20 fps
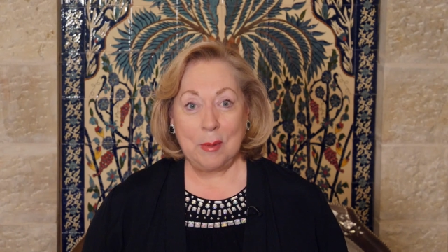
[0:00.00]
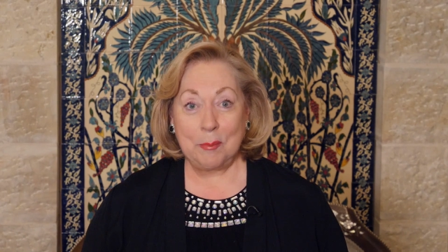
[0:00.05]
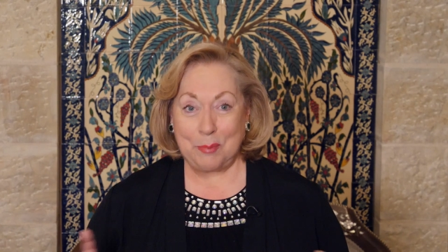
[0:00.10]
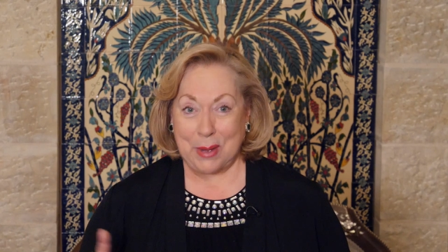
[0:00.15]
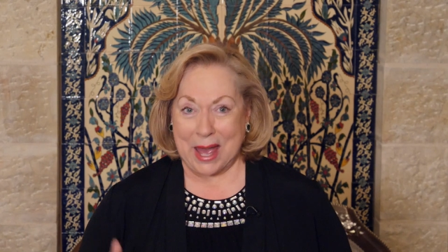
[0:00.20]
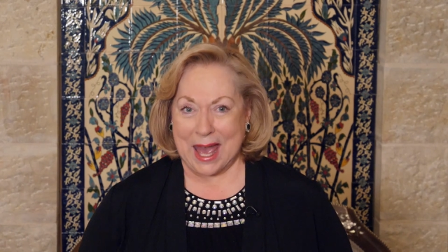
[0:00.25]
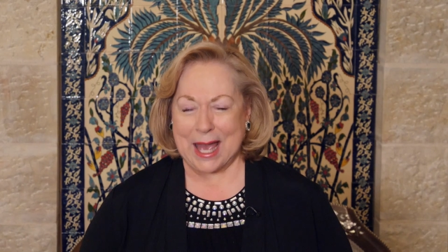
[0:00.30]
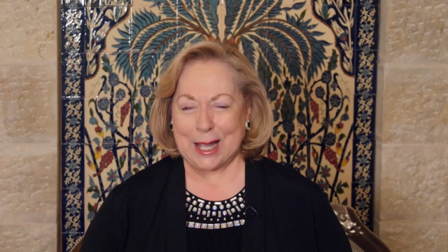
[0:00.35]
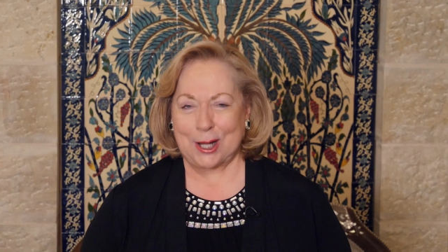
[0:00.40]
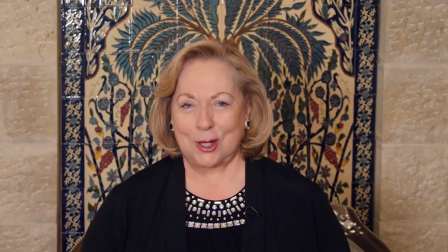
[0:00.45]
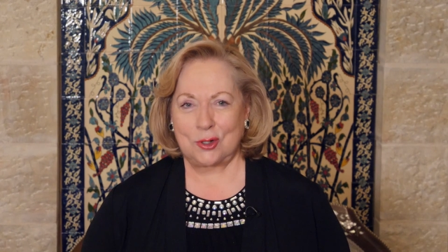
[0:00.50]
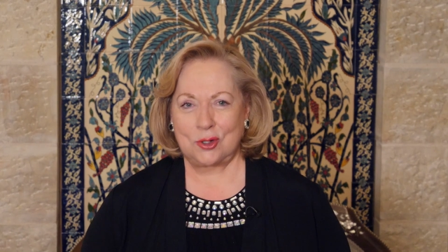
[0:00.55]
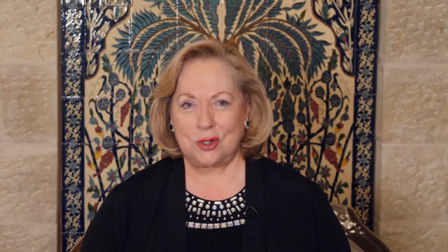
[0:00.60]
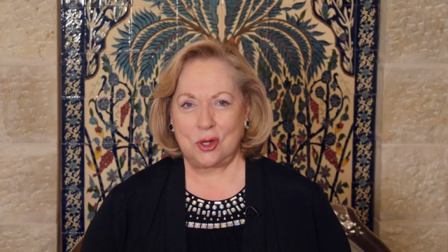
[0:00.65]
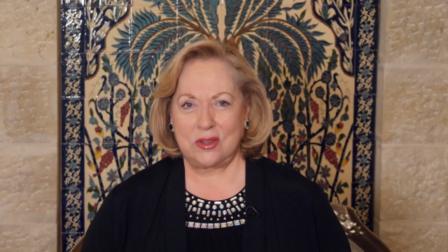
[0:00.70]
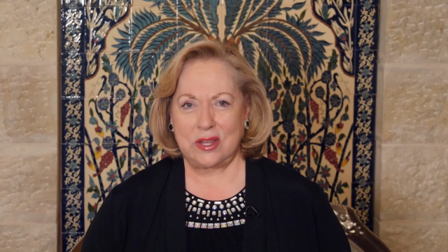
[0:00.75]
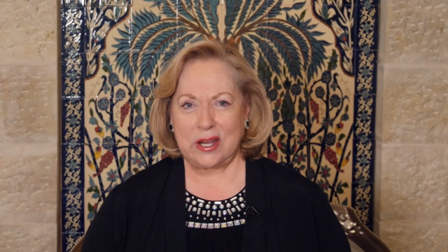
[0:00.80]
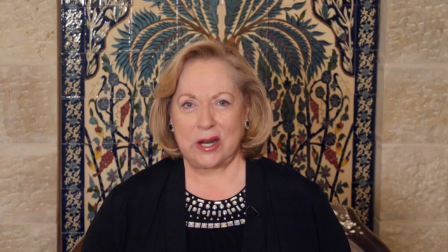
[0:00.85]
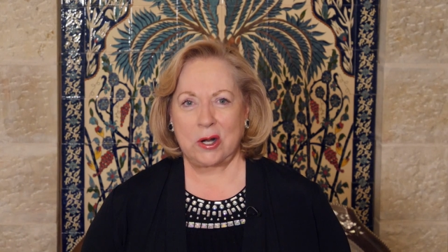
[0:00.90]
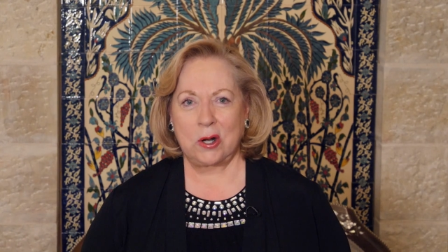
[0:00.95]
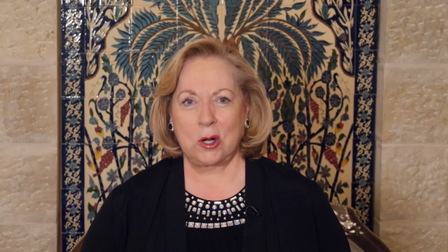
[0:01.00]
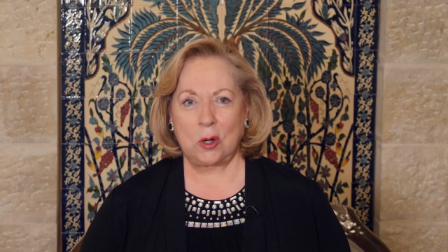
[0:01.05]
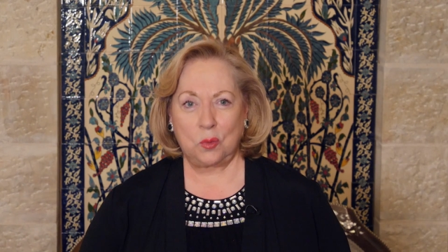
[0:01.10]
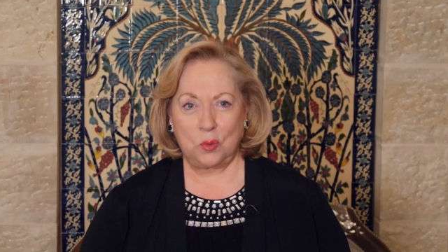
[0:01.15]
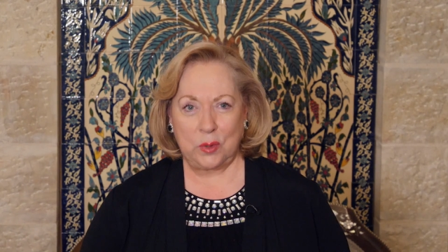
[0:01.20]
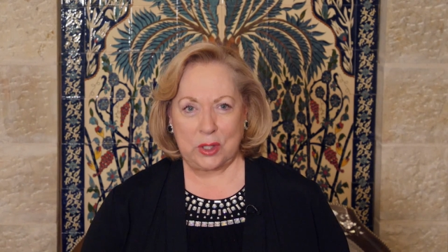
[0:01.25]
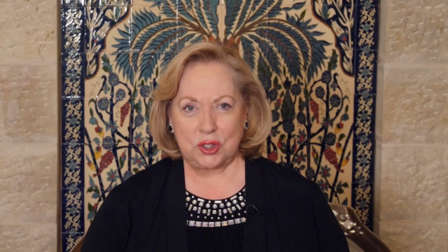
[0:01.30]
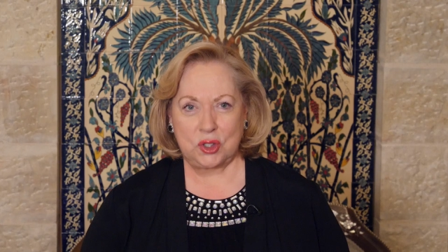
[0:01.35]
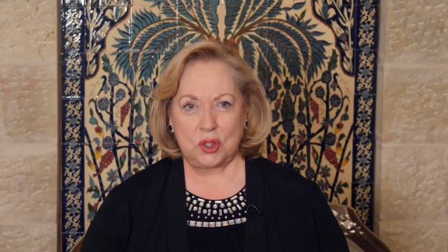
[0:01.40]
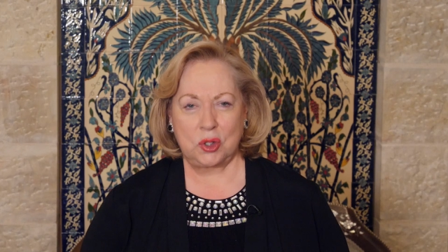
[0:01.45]
back to their
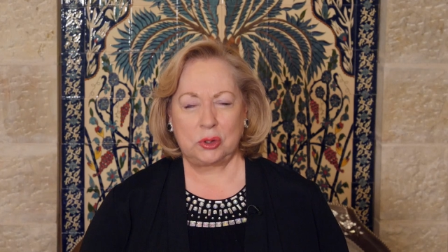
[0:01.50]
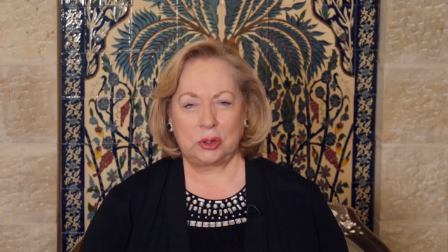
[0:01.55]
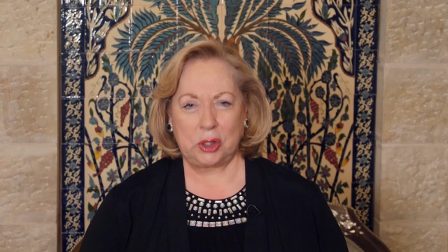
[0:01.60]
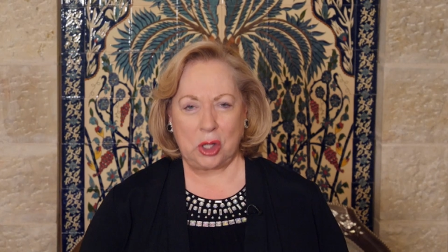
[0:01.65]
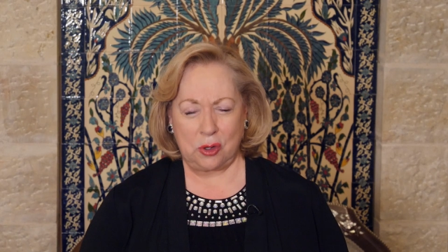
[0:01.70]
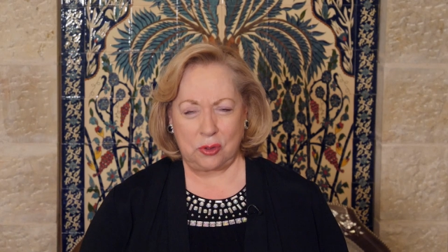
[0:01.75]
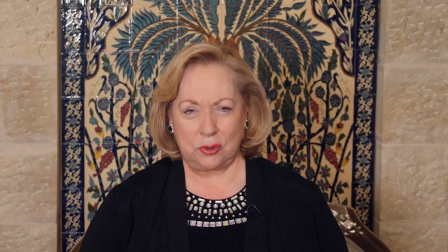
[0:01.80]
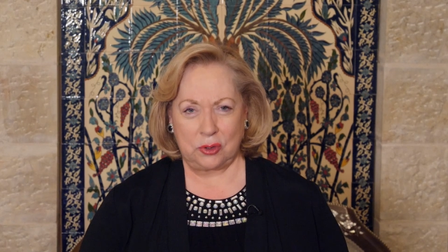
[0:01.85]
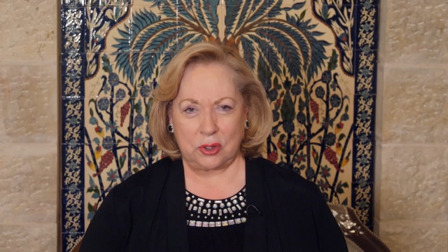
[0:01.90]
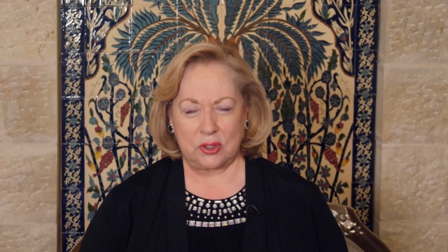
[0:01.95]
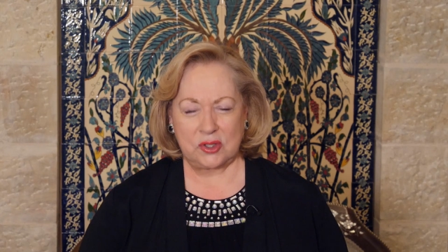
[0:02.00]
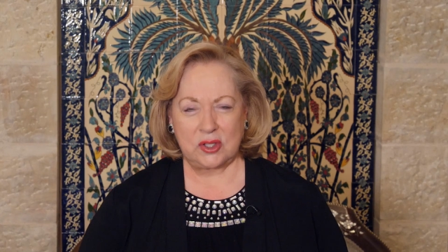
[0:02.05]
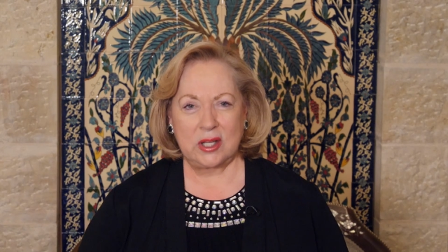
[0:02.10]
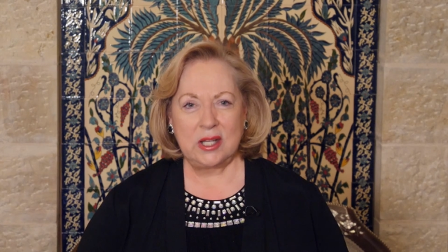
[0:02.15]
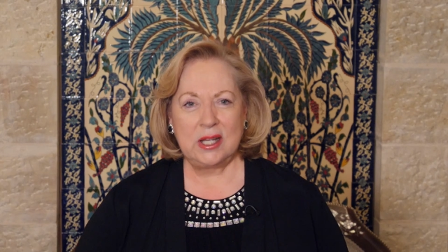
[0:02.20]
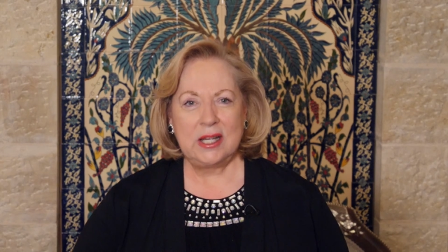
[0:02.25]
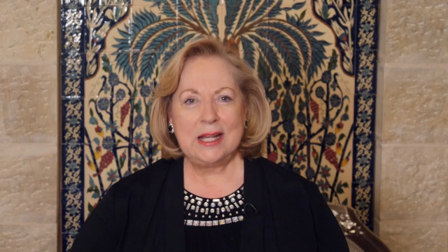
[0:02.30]
original owners.